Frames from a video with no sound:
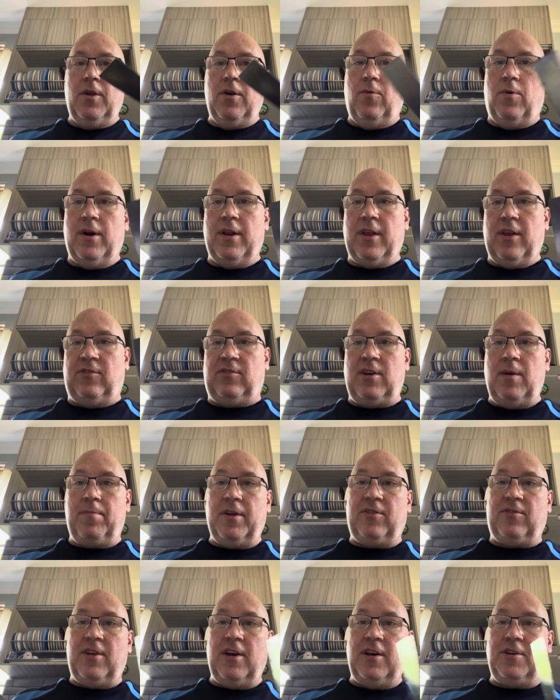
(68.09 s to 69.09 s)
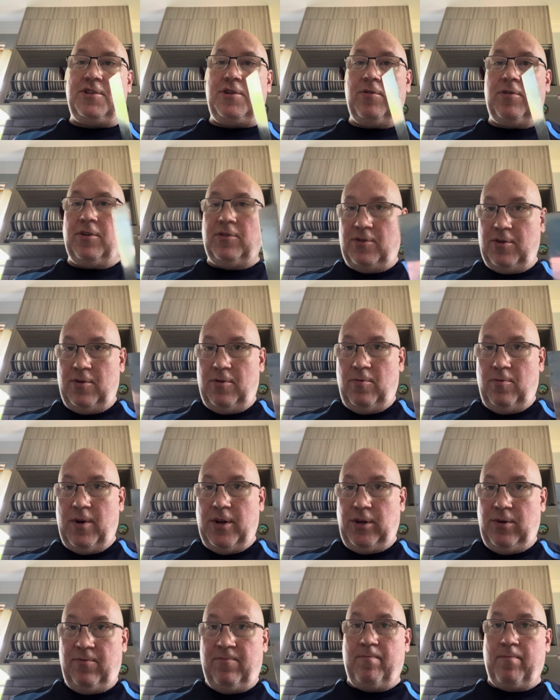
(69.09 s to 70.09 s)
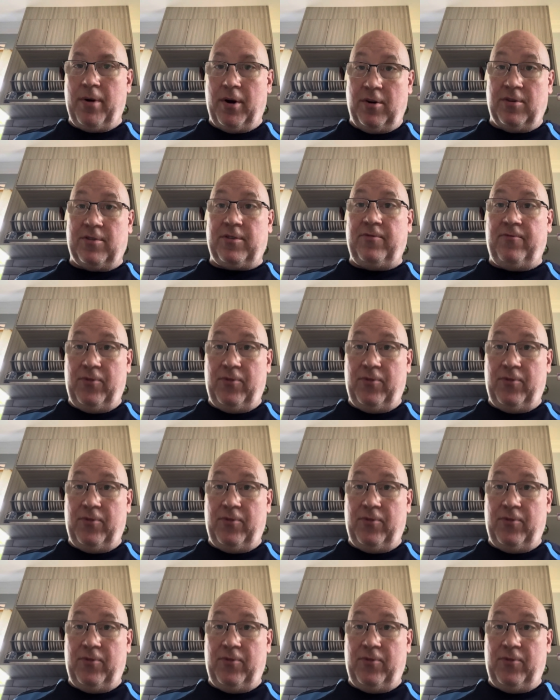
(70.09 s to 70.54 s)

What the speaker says: one of the simplest things you can do when you burnt